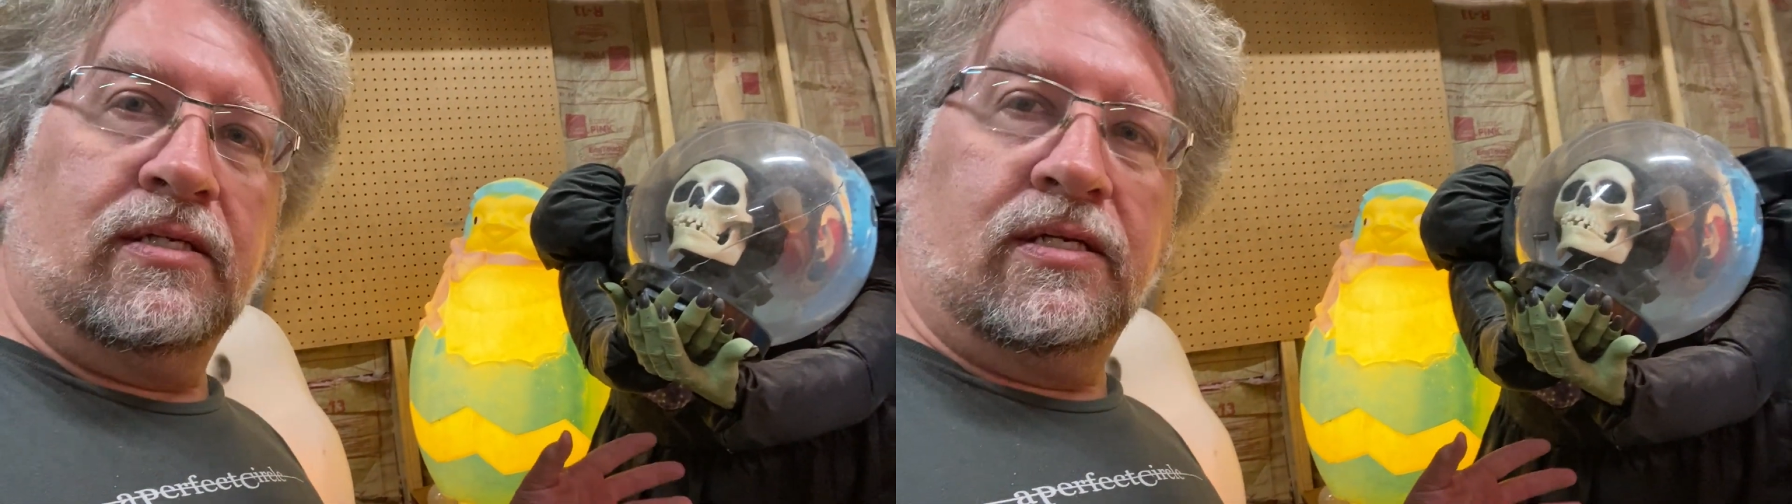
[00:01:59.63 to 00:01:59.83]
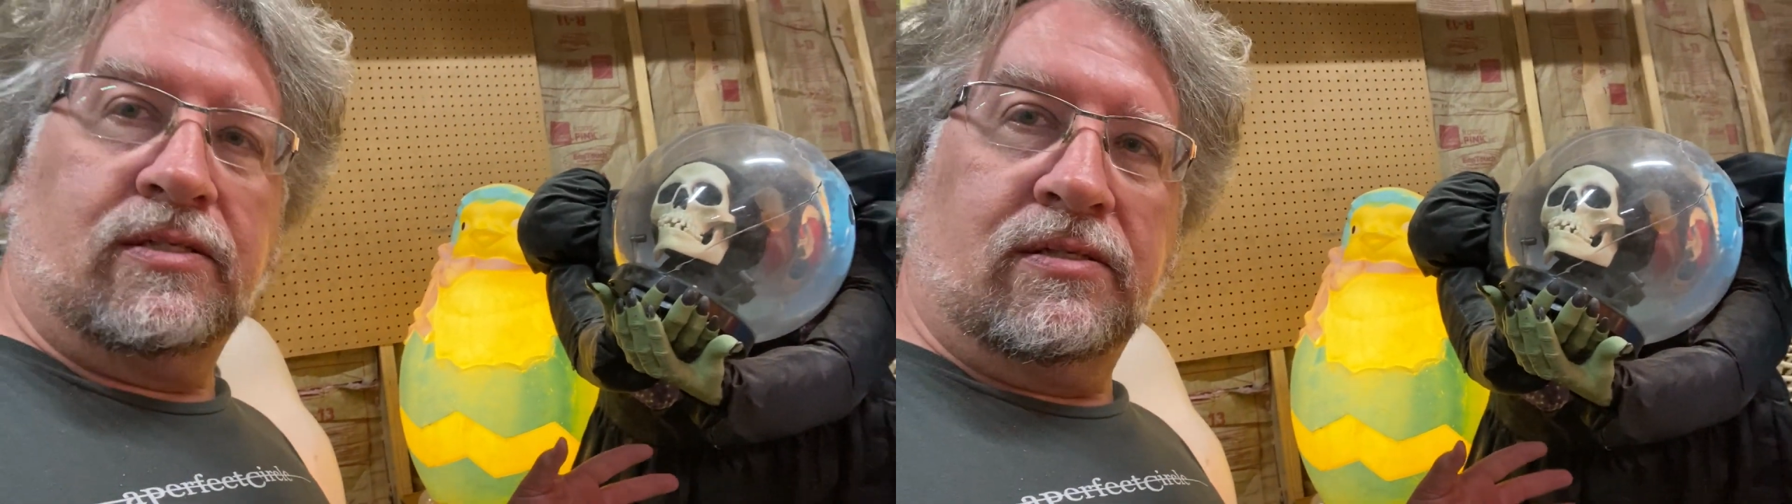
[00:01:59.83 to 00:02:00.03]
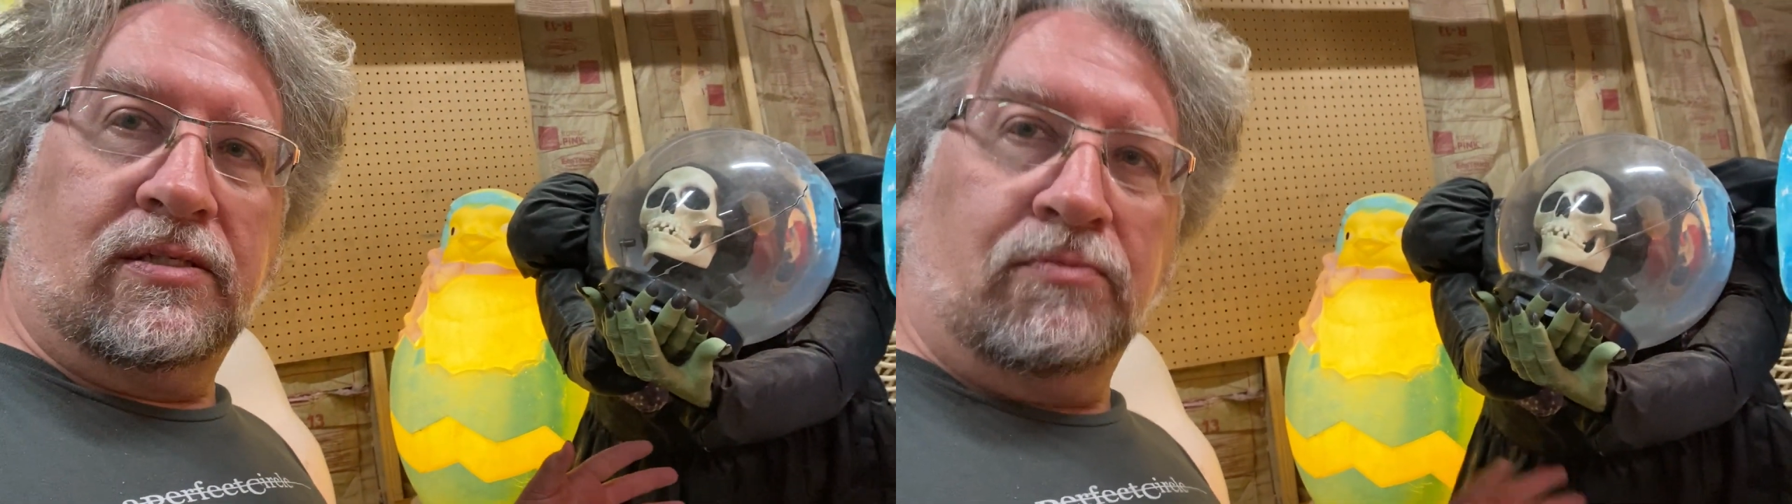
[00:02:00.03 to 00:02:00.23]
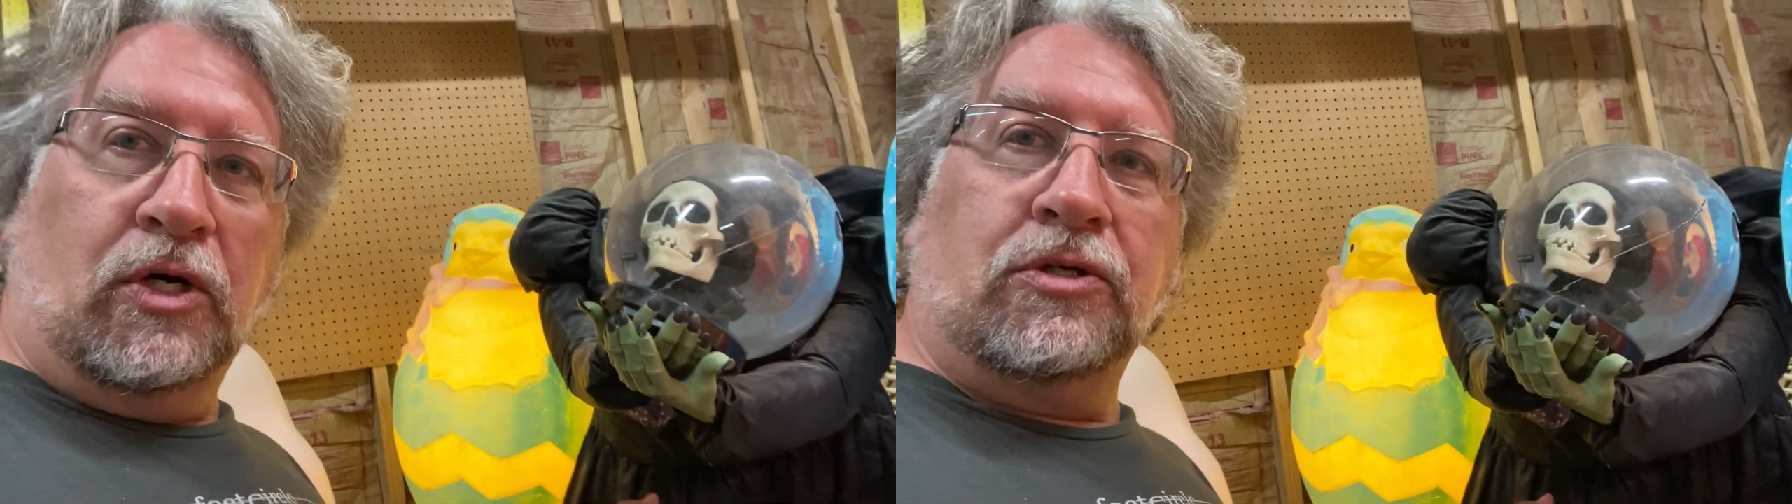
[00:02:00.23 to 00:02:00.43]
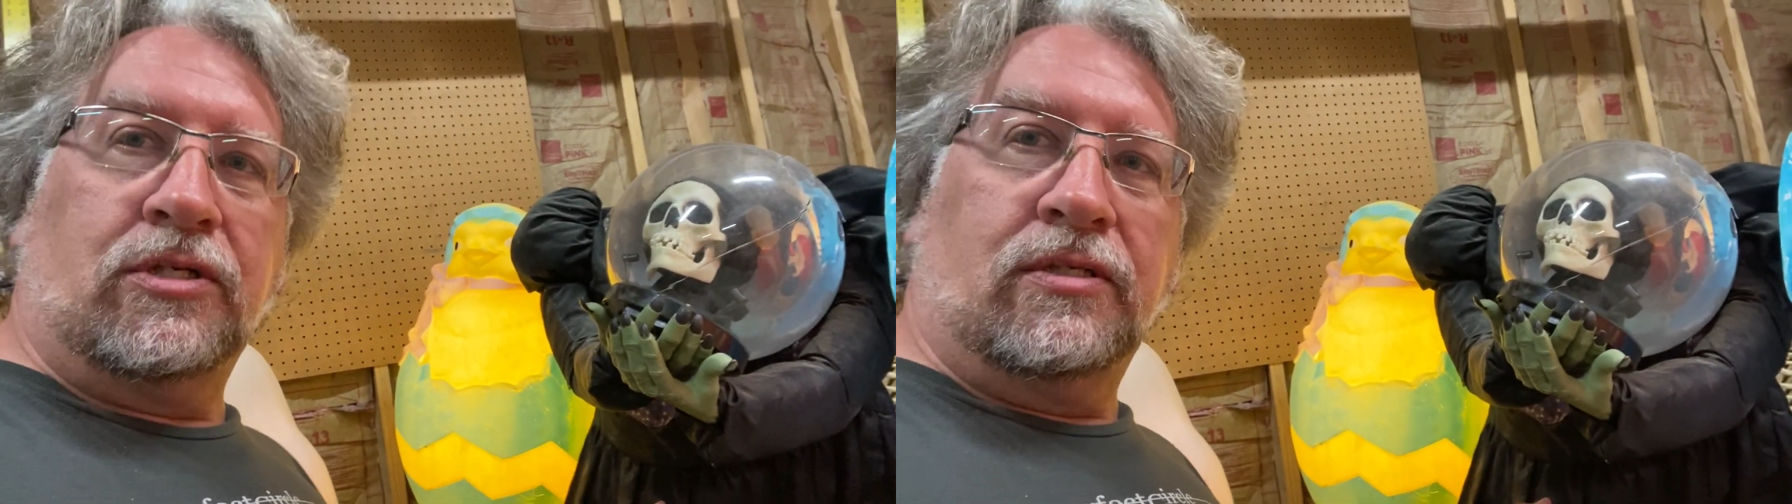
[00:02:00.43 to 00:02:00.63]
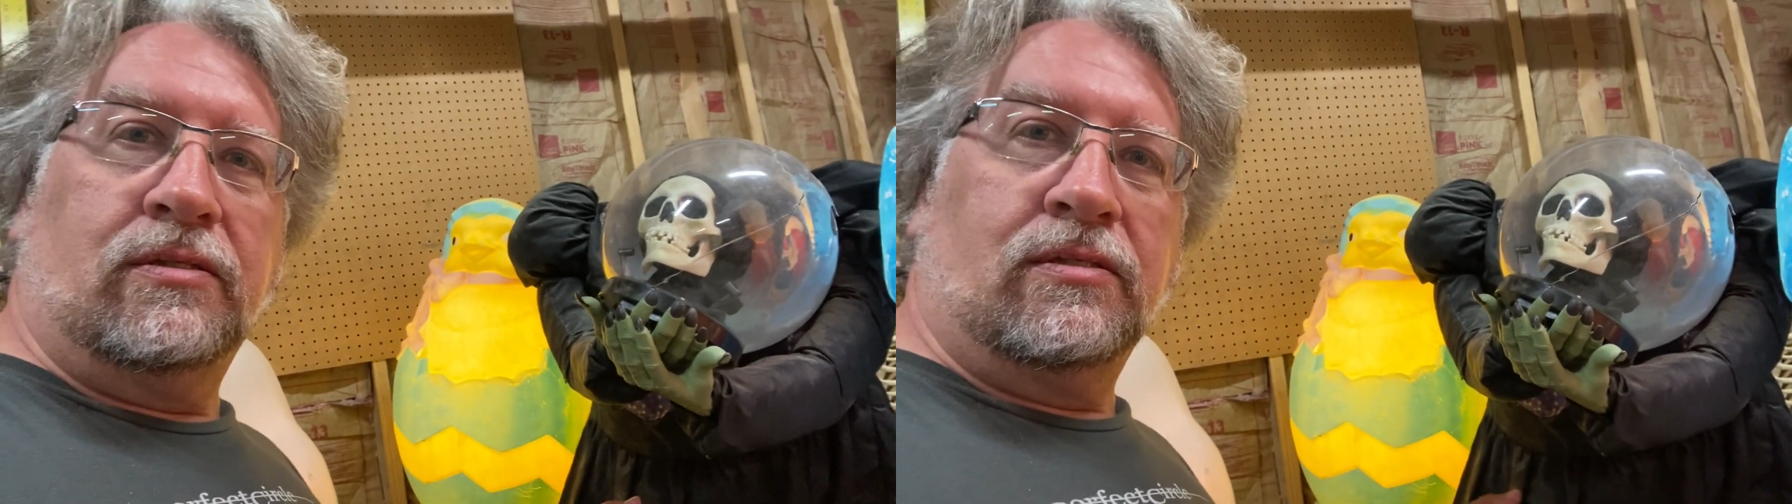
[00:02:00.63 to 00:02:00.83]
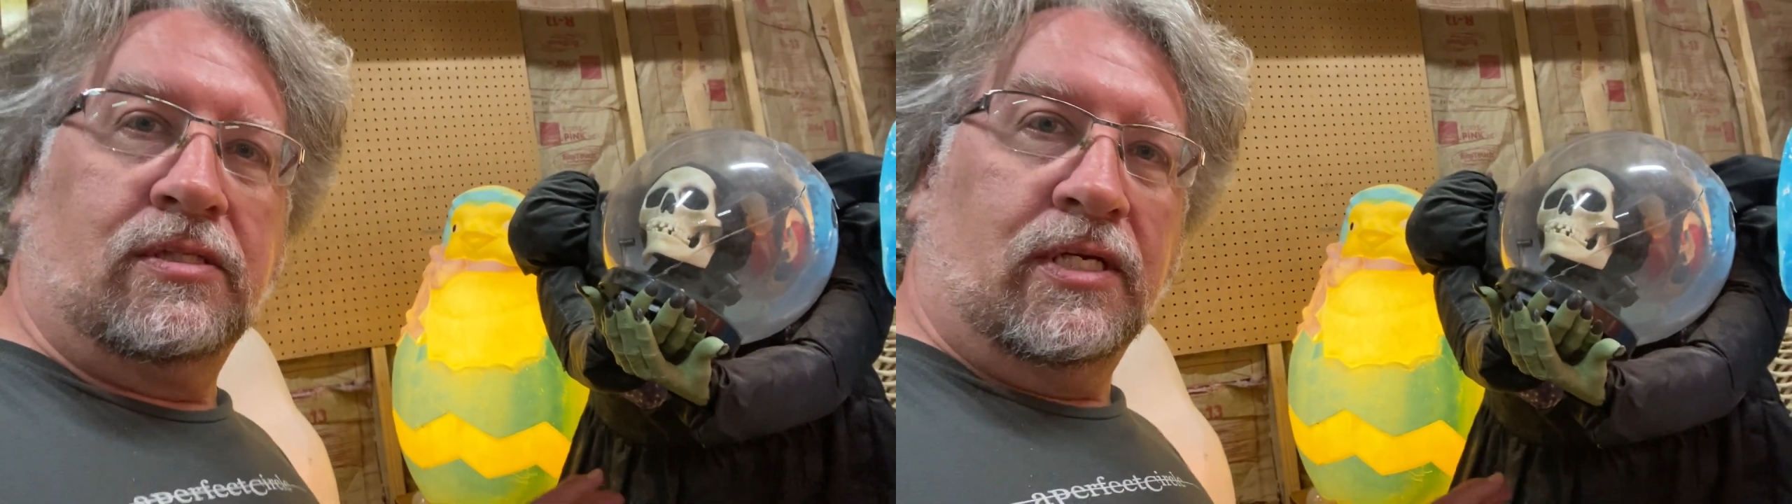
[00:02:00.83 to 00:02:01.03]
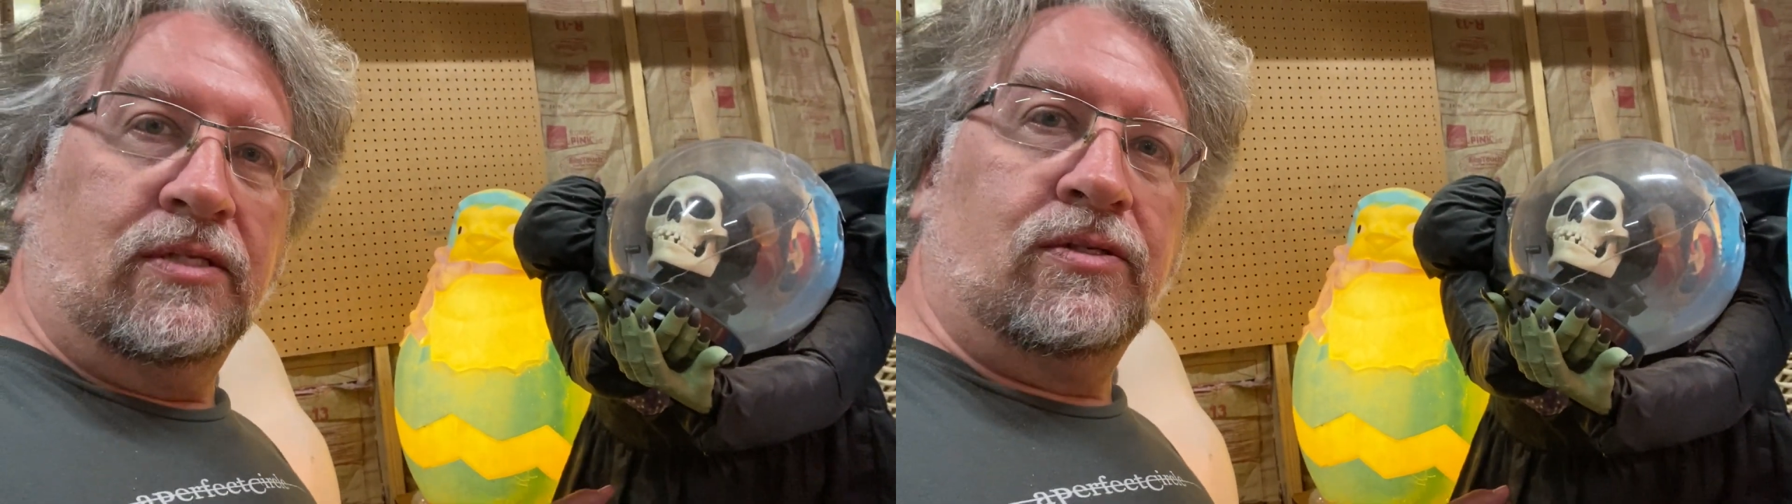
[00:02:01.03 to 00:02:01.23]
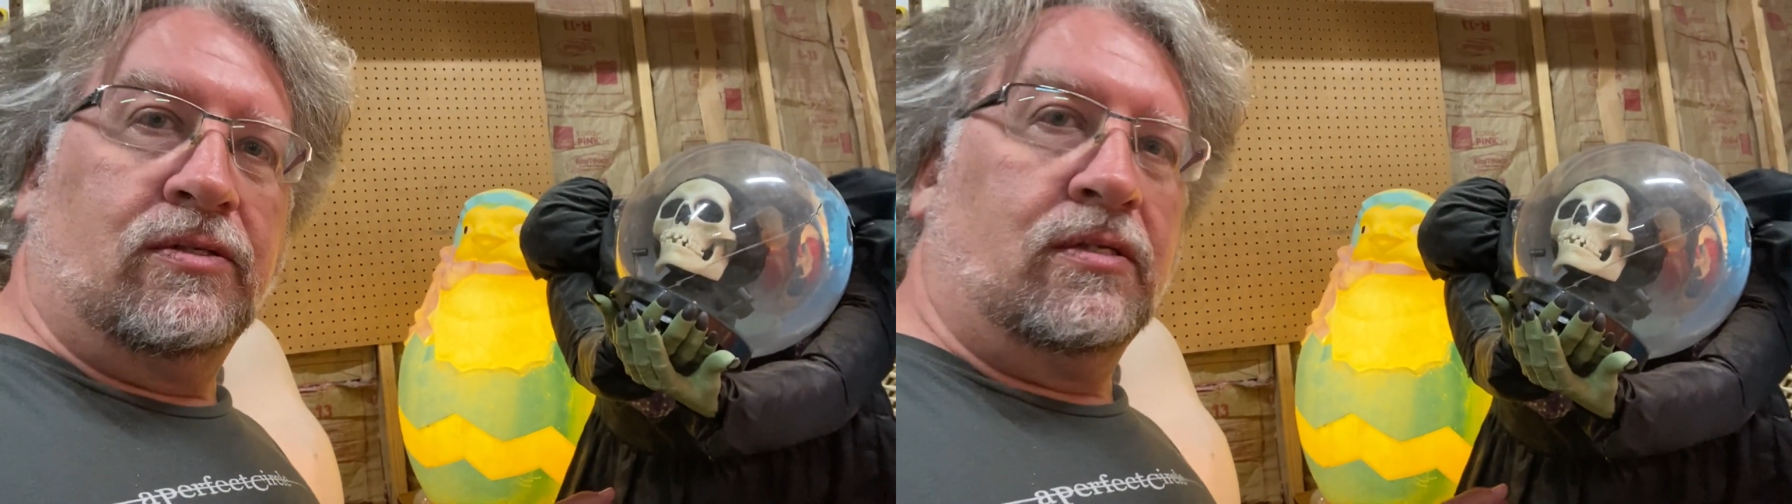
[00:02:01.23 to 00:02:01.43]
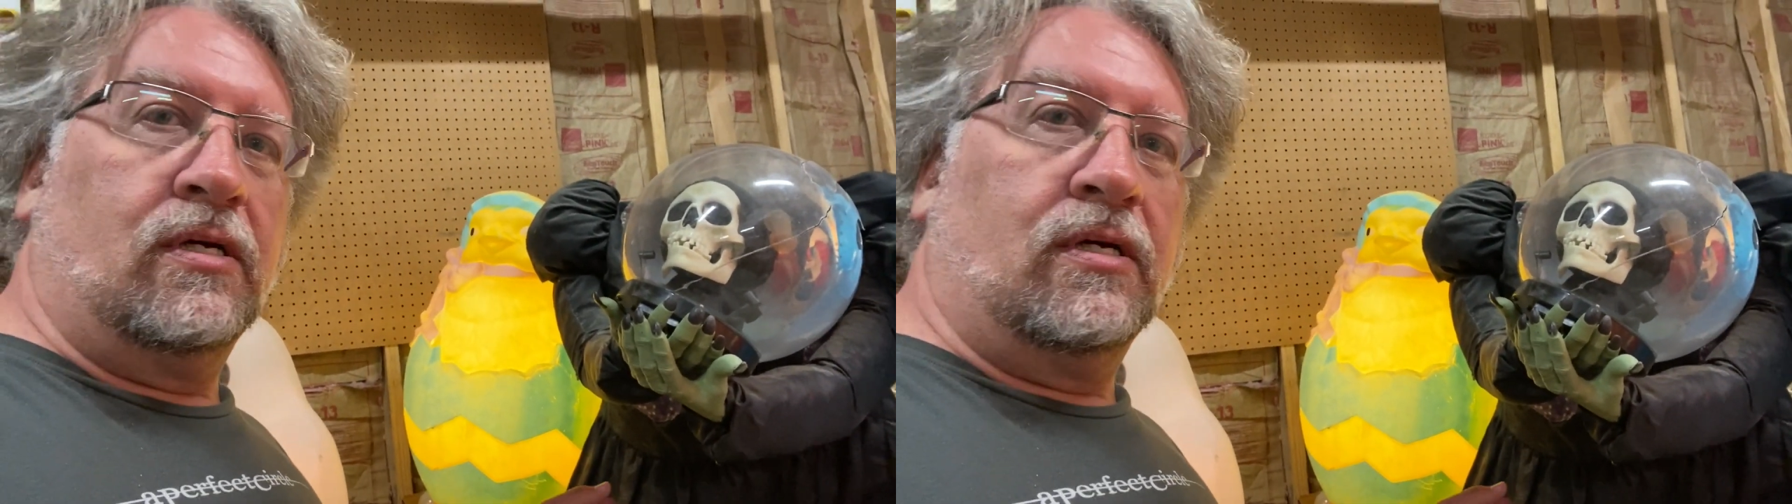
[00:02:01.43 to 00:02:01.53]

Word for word: it's it's motion sense